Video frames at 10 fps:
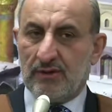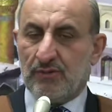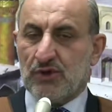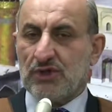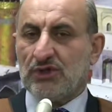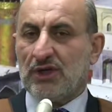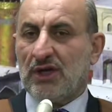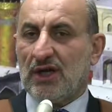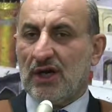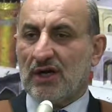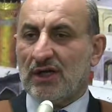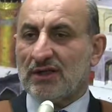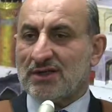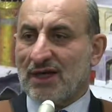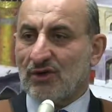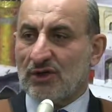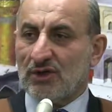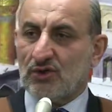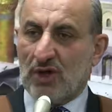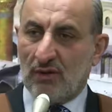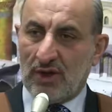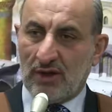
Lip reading: position in Akhirat is according to our